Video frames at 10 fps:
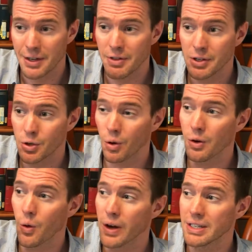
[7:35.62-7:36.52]
that you're
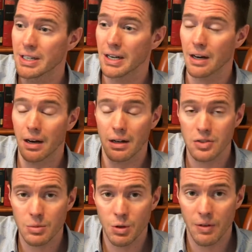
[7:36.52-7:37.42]
going to get
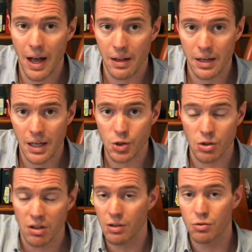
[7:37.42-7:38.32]
customer
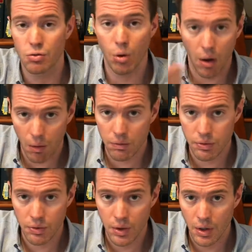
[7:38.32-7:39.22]
validation in droves,